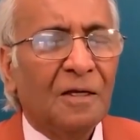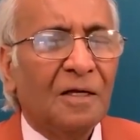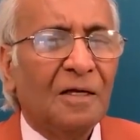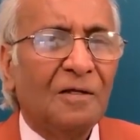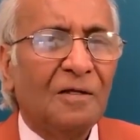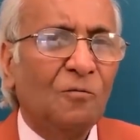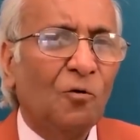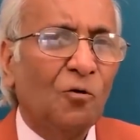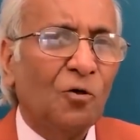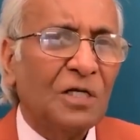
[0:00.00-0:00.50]
He
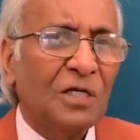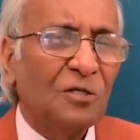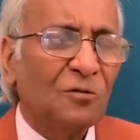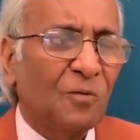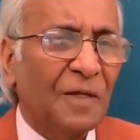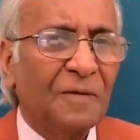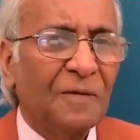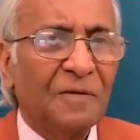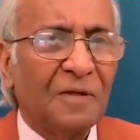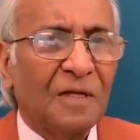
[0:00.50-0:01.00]
noticed
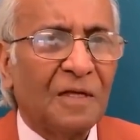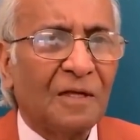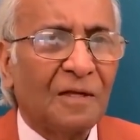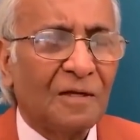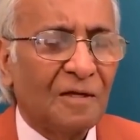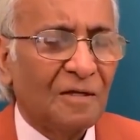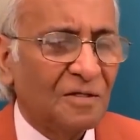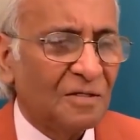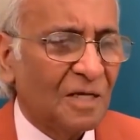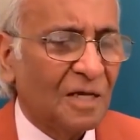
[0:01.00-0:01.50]
one thing.
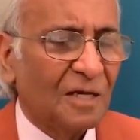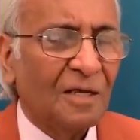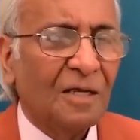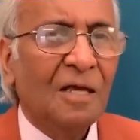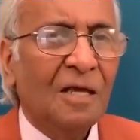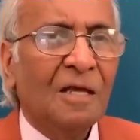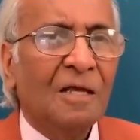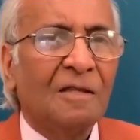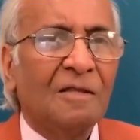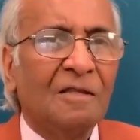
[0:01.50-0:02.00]
He
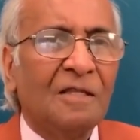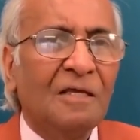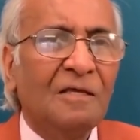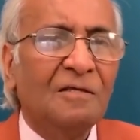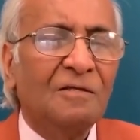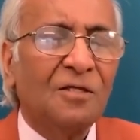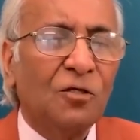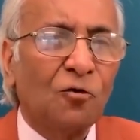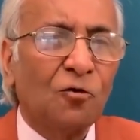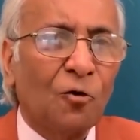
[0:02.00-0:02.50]
said,
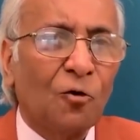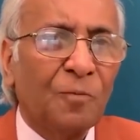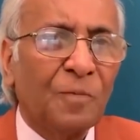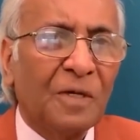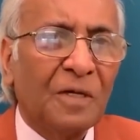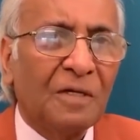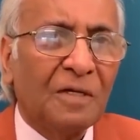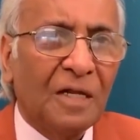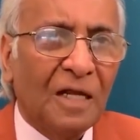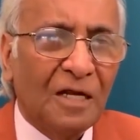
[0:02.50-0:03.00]
these
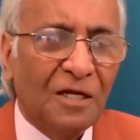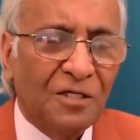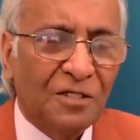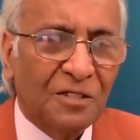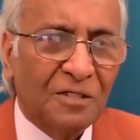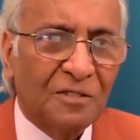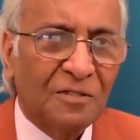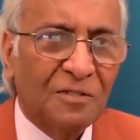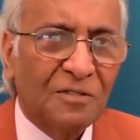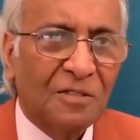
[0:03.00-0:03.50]
European
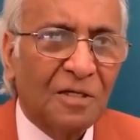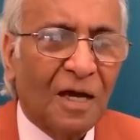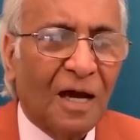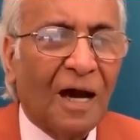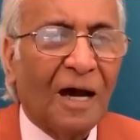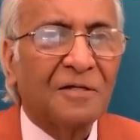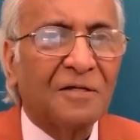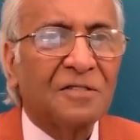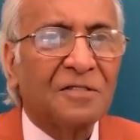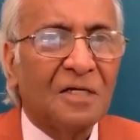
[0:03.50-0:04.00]
nations
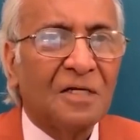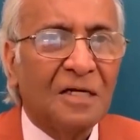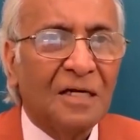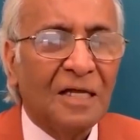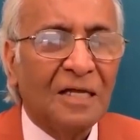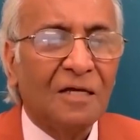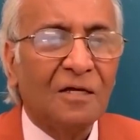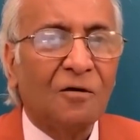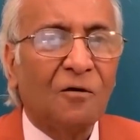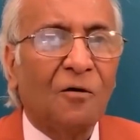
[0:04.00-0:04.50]
are
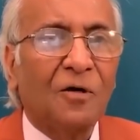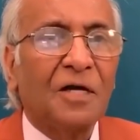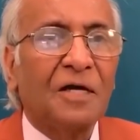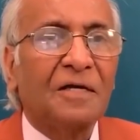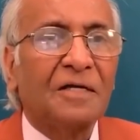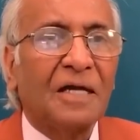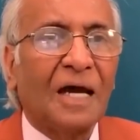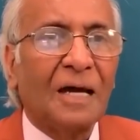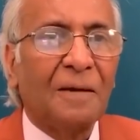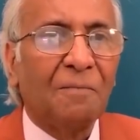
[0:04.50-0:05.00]
sitting on a
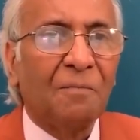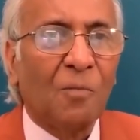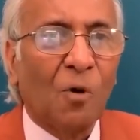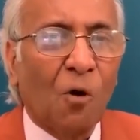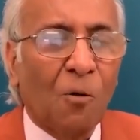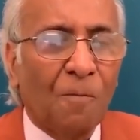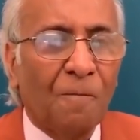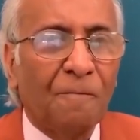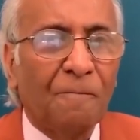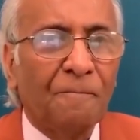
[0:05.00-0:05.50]
time
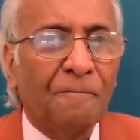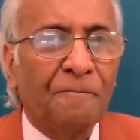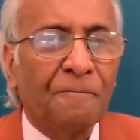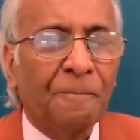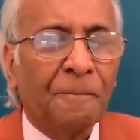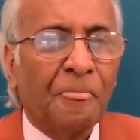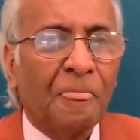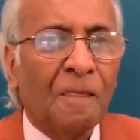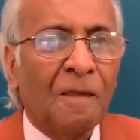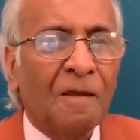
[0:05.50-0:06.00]
bomb.
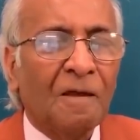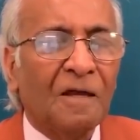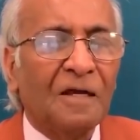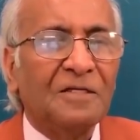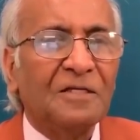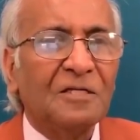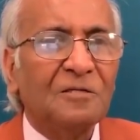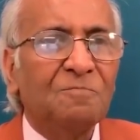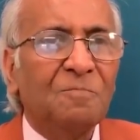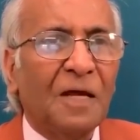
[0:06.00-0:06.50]
It's
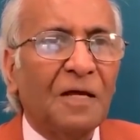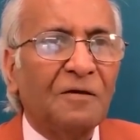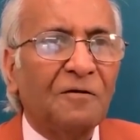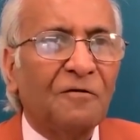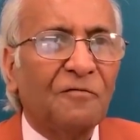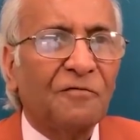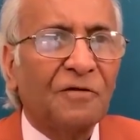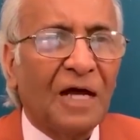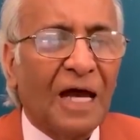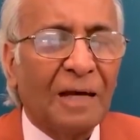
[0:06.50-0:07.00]
just a matter
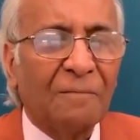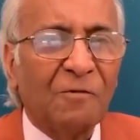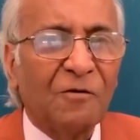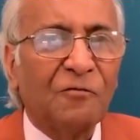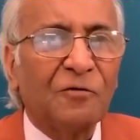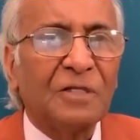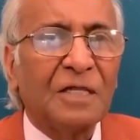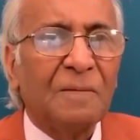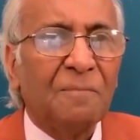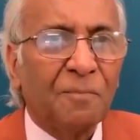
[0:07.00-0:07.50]
of time
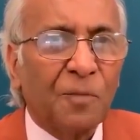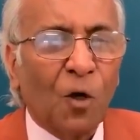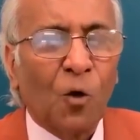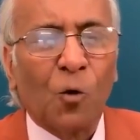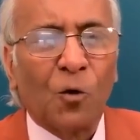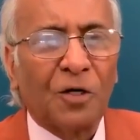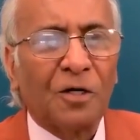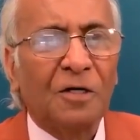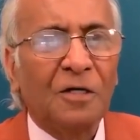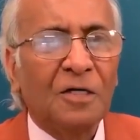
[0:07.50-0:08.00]
before they
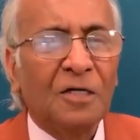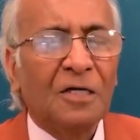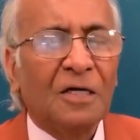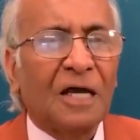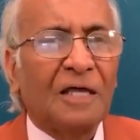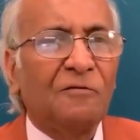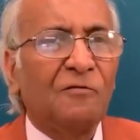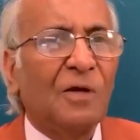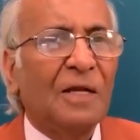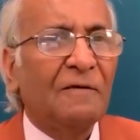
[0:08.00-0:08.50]
implode.
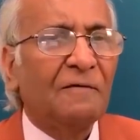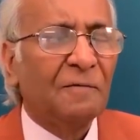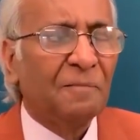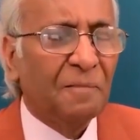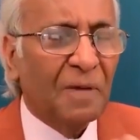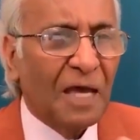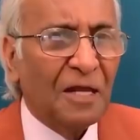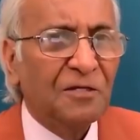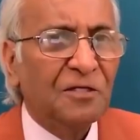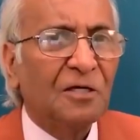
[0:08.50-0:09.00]
And you'll have a
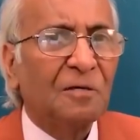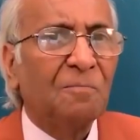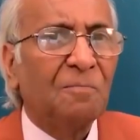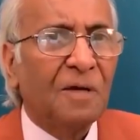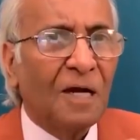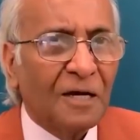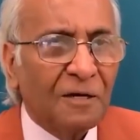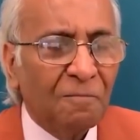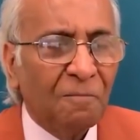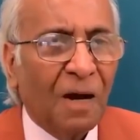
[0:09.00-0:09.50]
major
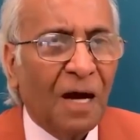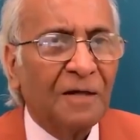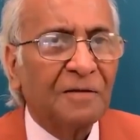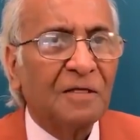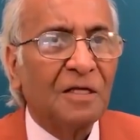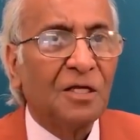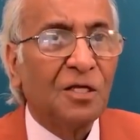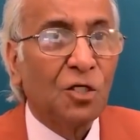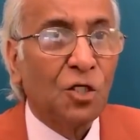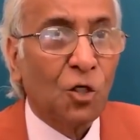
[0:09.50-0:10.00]
bloodbath
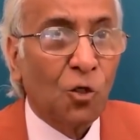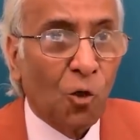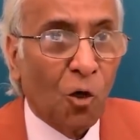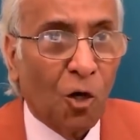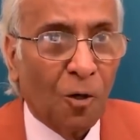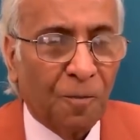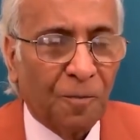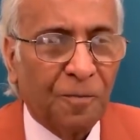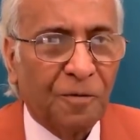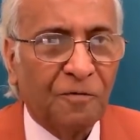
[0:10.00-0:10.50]
in
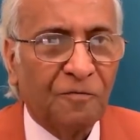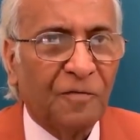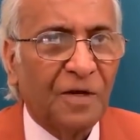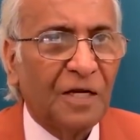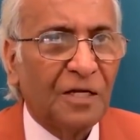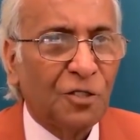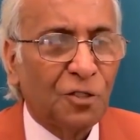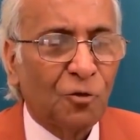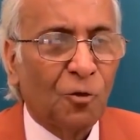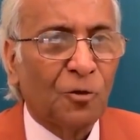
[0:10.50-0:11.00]
Europe
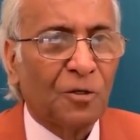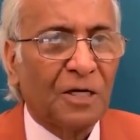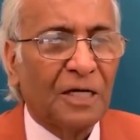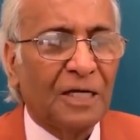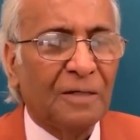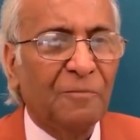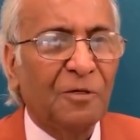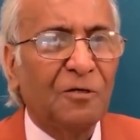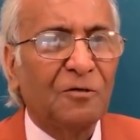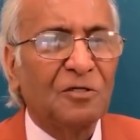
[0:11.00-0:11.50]
very shortly
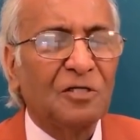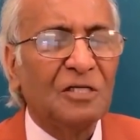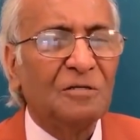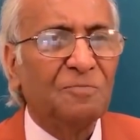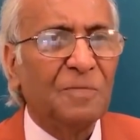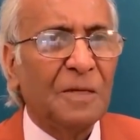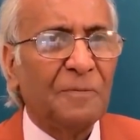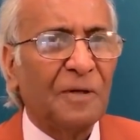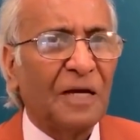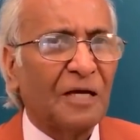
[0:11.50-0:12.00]
because these
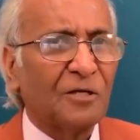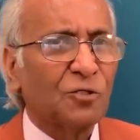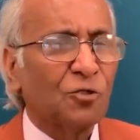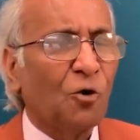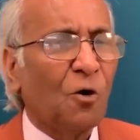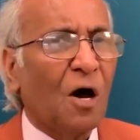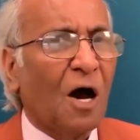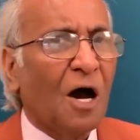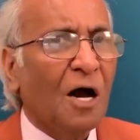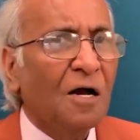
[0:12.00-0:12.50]
people are
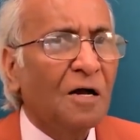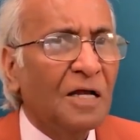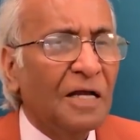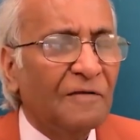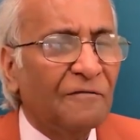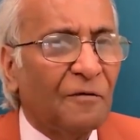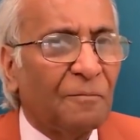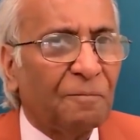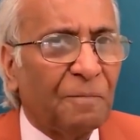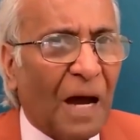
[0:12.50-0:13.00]
so hungry
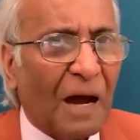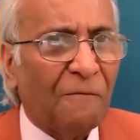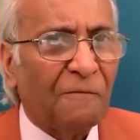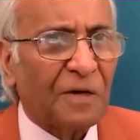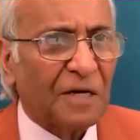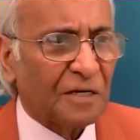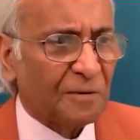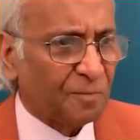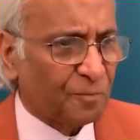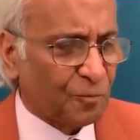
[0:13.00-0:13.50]
for
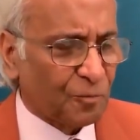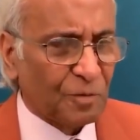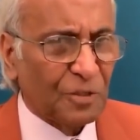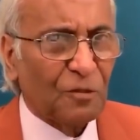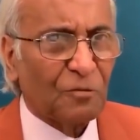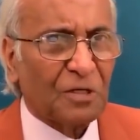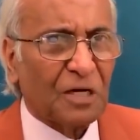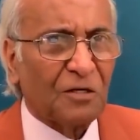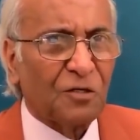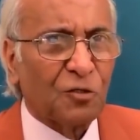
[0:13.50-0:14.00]
power and you
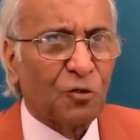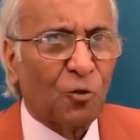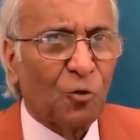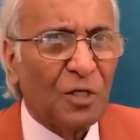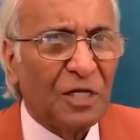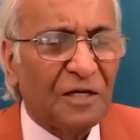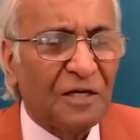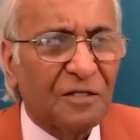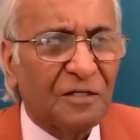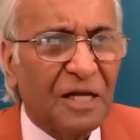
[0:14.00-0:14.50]
know,
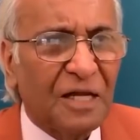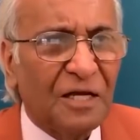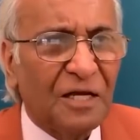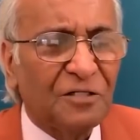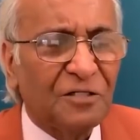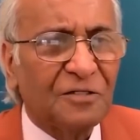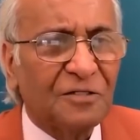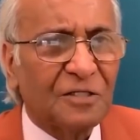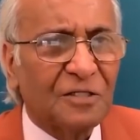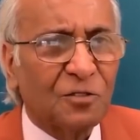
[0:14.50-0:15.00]
controlling other
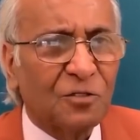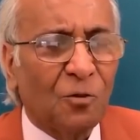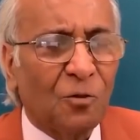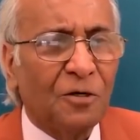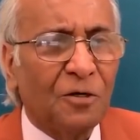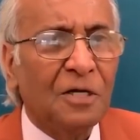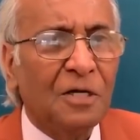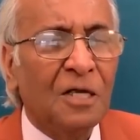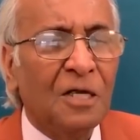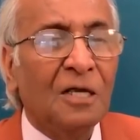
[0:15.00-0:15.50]
nations and so
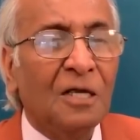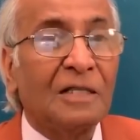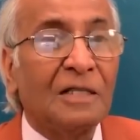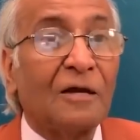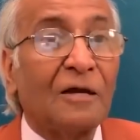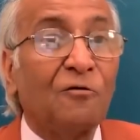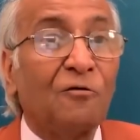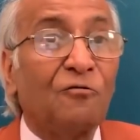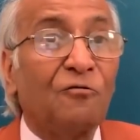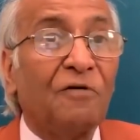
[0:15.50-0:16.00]
on. They're
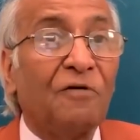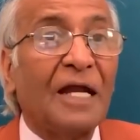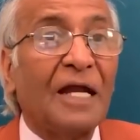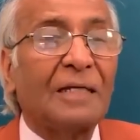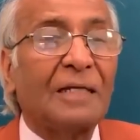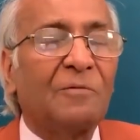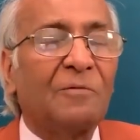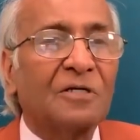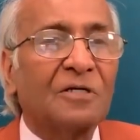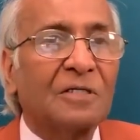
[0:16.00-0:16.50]
going to fight
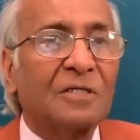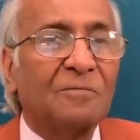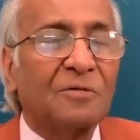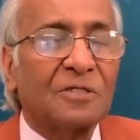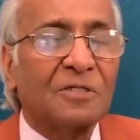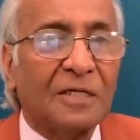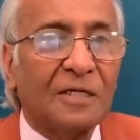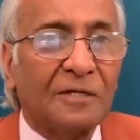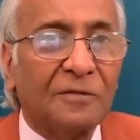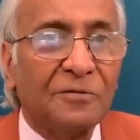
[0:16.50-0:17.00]
amongst
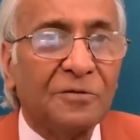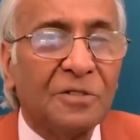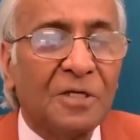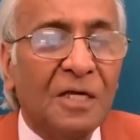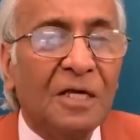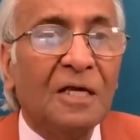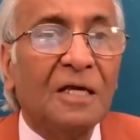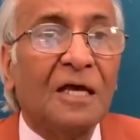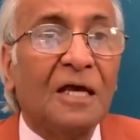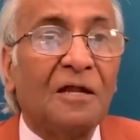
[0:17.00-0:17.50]
themselves
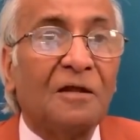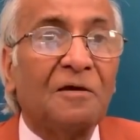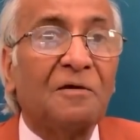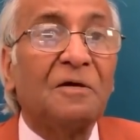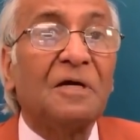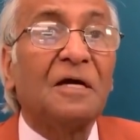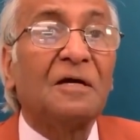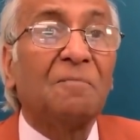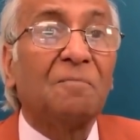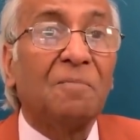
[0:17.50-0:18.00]
and
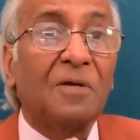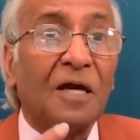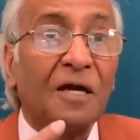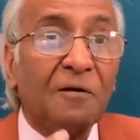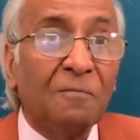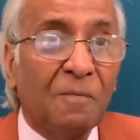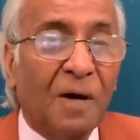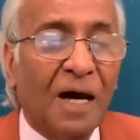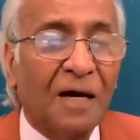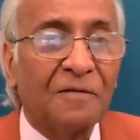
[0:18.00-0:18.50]
create
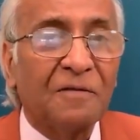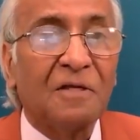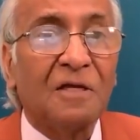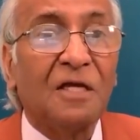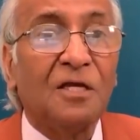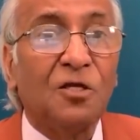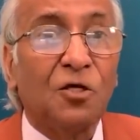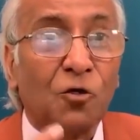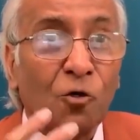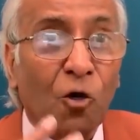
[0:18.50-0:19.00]
bloodbath
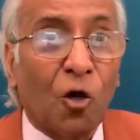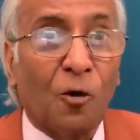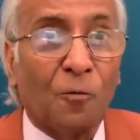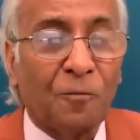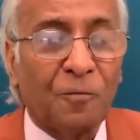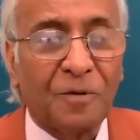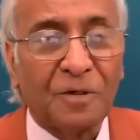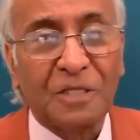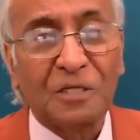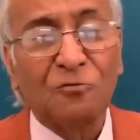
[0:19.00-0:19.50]
in
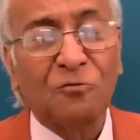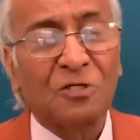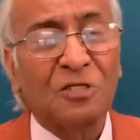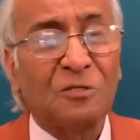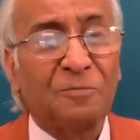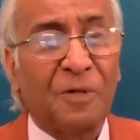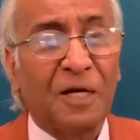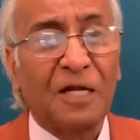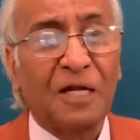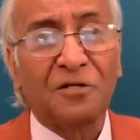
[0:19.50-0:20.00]
Europe. This was
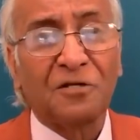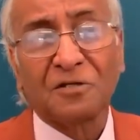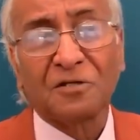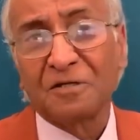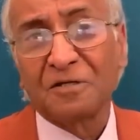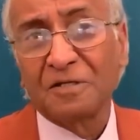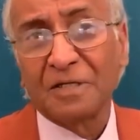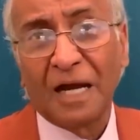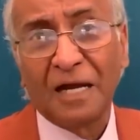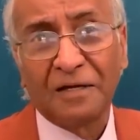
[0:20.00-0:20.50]
his prediction
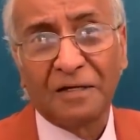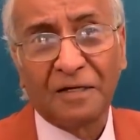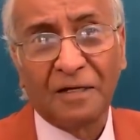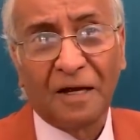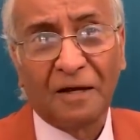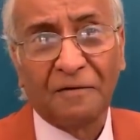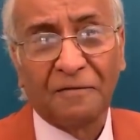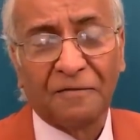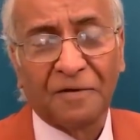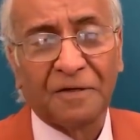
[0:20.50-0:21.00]
in
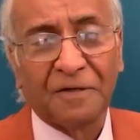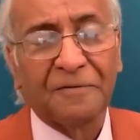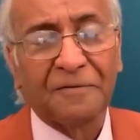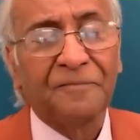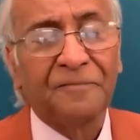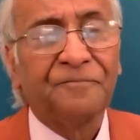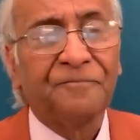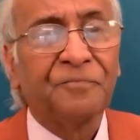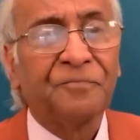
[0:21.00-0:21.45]
1900.